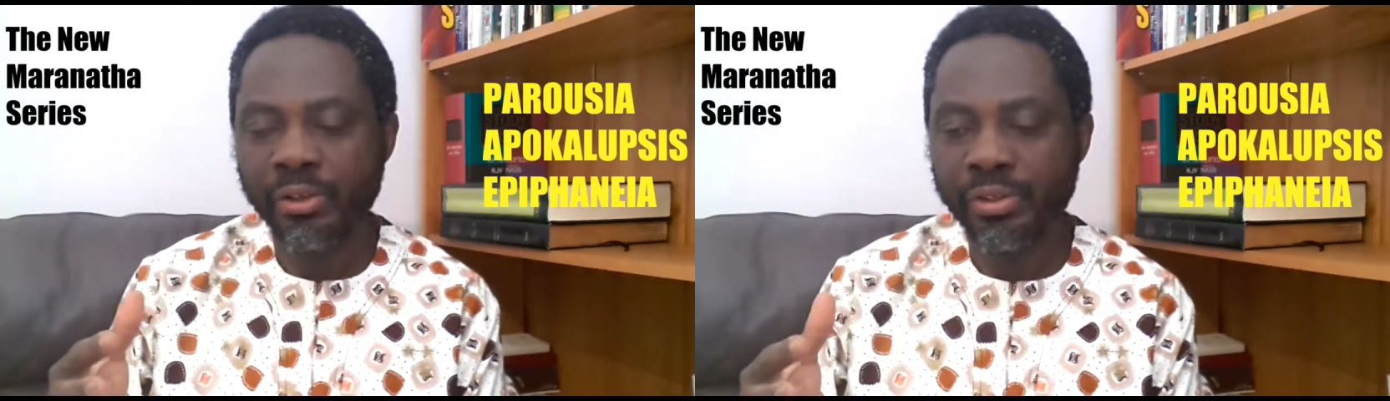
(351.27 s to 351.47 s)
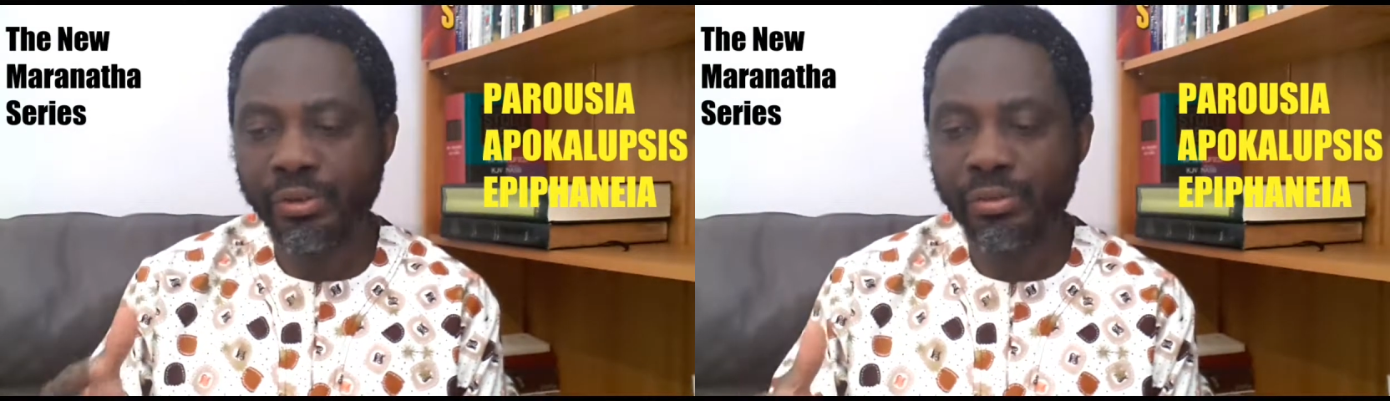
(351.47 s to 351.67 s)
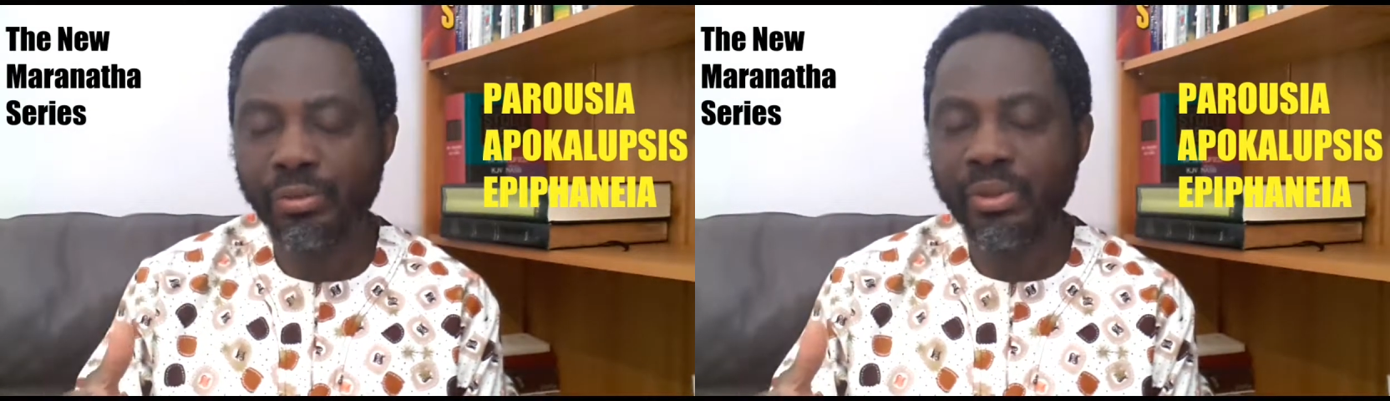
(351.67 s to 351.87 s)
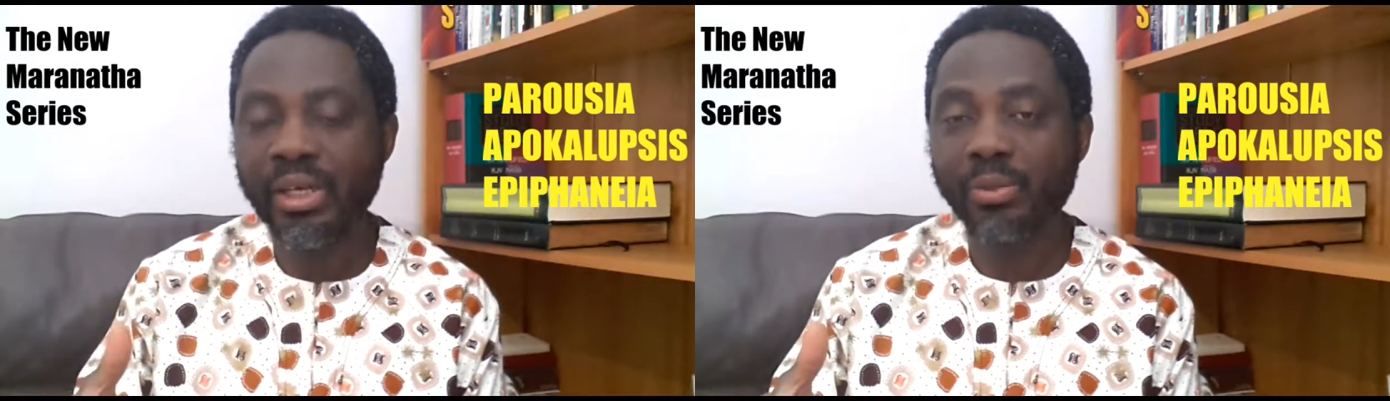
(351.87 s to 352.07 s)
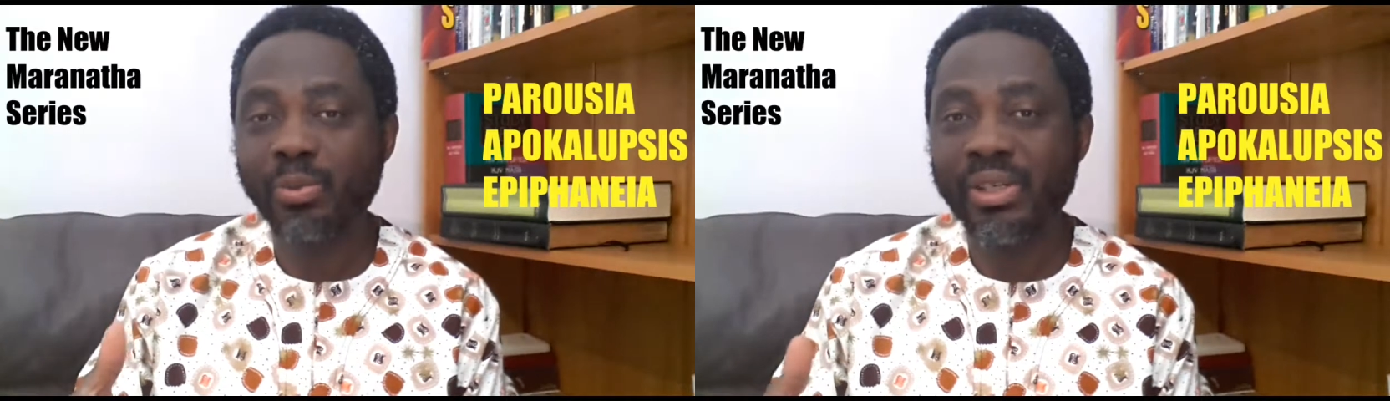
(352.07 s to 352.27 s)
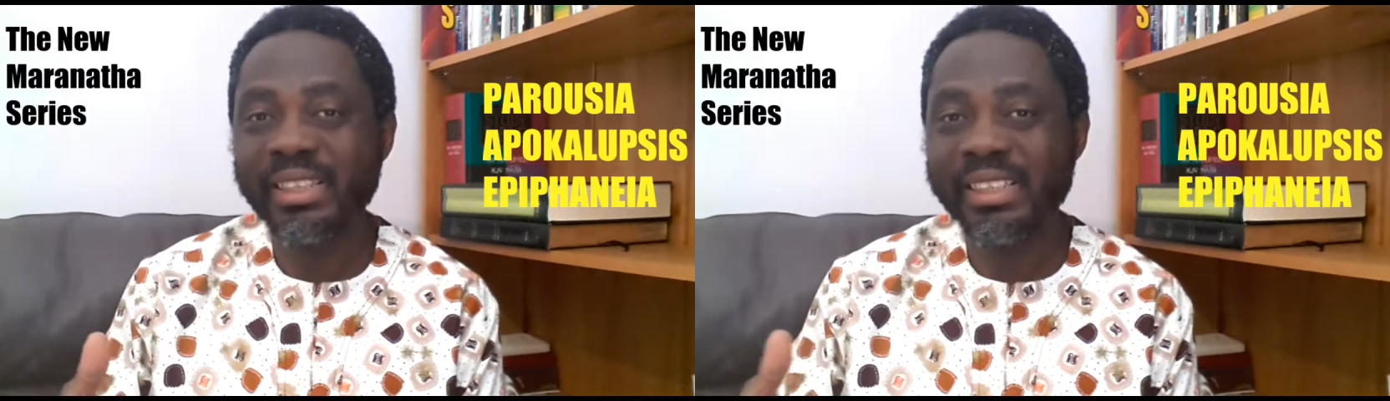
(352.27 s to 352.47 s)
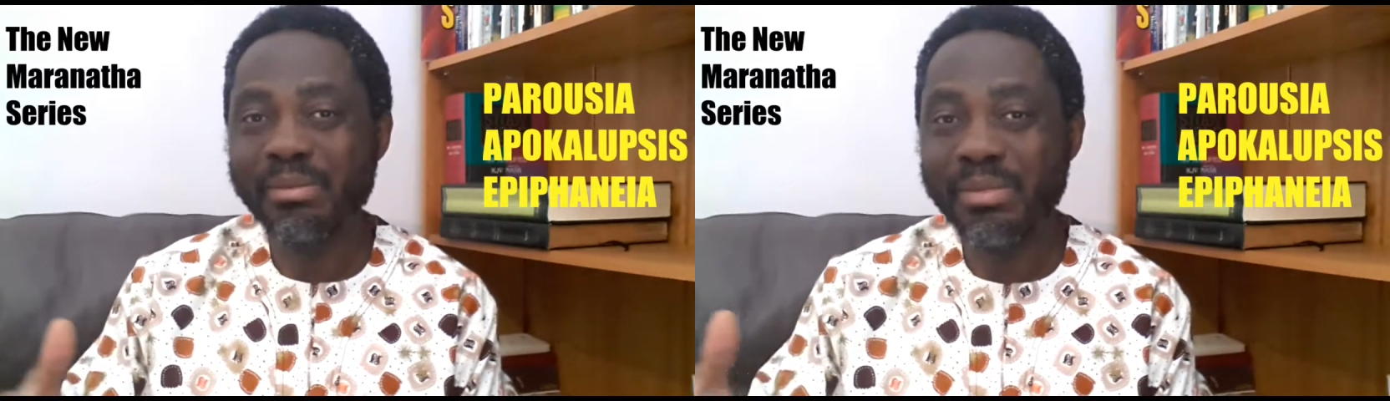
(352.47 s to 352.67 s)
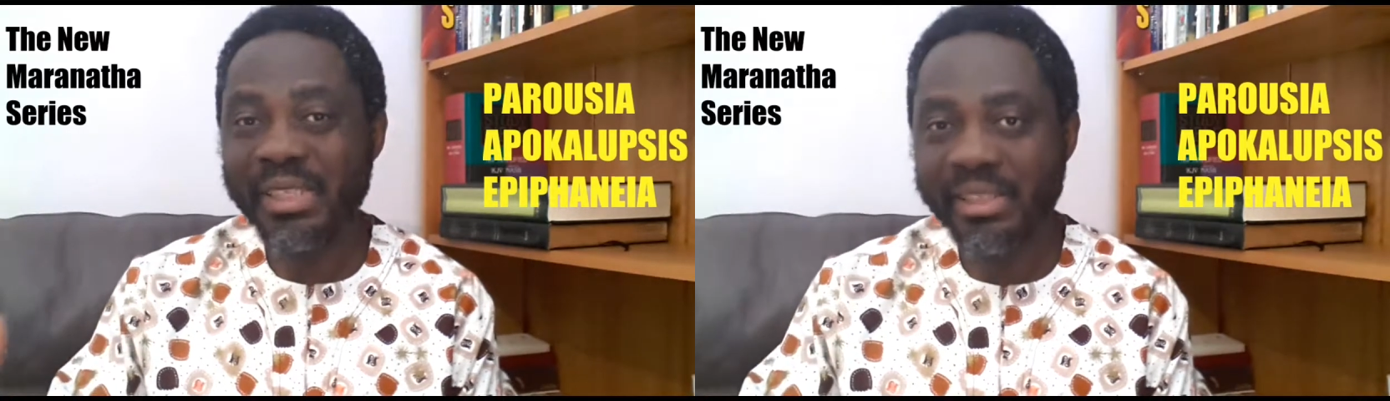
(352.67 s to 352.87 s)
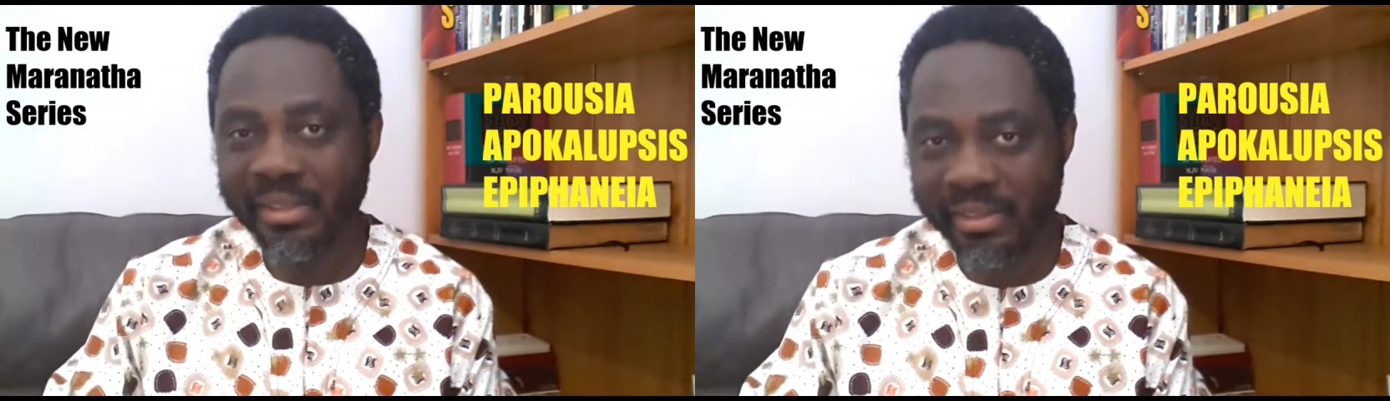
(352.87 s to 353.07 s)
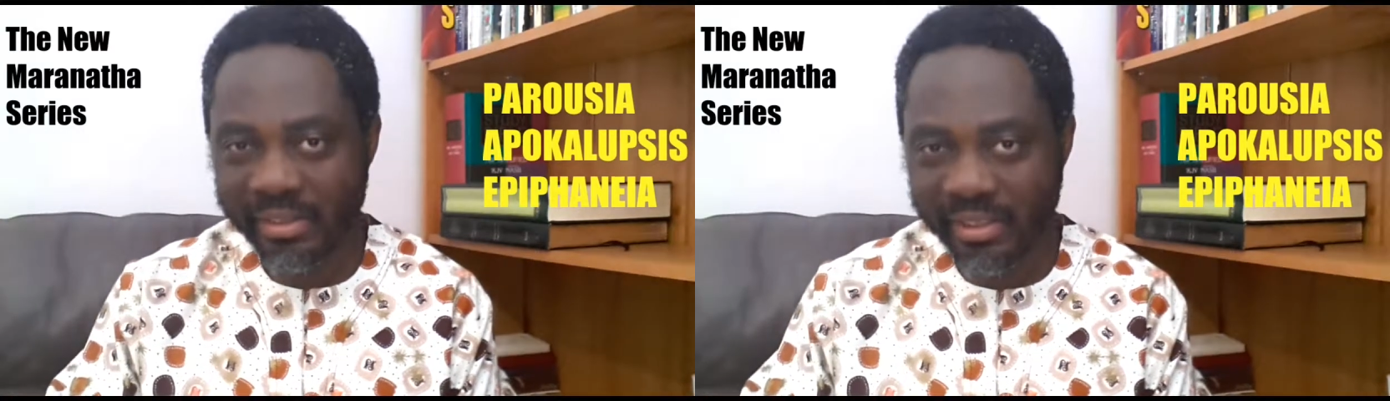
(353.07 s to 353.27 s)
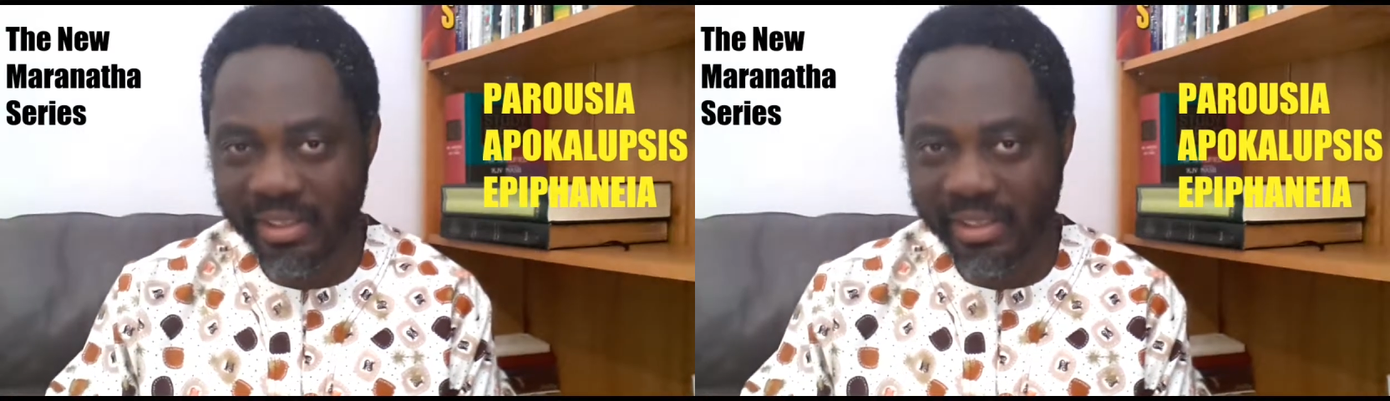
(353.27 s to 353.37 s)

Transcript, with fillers: You need to look at what they mean